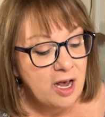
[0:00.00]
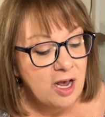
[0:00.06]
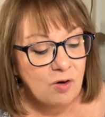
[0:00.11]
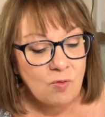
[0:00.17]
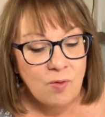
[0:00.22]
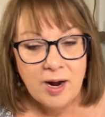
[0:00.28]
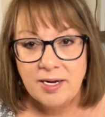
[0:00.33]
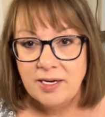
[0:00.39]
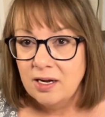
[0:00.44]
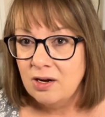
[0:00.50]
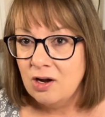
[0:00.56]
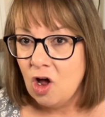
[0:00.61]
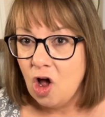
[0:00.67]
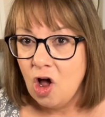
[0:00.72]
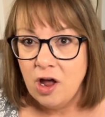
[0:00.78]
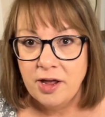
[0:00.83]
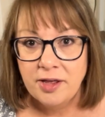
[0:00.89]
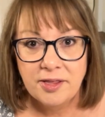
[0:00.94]
Write down
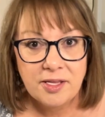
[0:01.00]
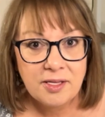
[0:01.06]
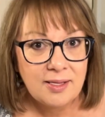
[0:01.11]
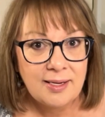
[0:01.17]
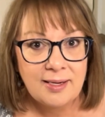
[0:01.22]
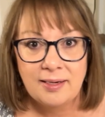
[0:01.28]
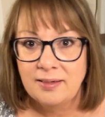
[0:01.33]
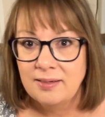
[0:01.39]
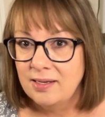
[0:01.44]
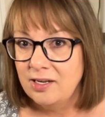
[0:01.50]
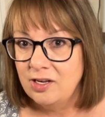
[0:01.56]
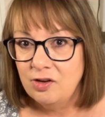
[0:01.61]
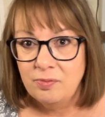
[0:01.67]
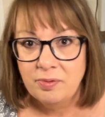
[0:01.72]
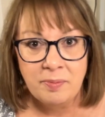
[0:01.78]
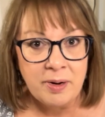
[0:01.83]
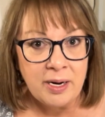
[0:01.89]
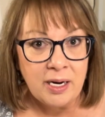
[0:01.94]
all the things that you've
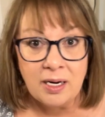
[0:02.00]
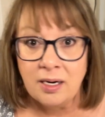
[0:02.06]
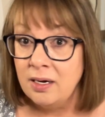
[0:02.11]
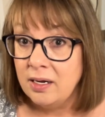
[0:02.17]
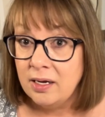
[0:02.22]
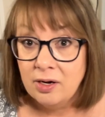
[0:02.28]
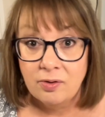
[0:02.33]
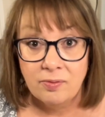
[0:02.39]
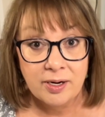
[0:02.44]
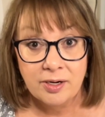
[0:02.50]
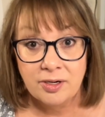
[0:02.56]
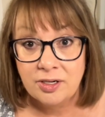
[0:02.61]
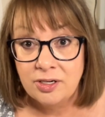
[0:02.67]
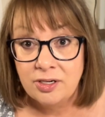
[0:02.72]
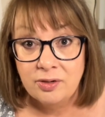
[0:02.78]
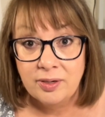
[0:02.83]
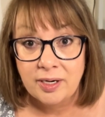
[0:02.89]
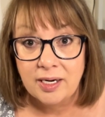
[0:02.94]
been meaning to get around to
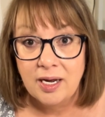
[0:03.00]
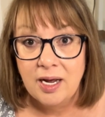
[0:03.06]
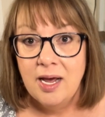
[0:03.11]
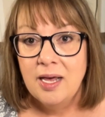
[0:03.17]
doing.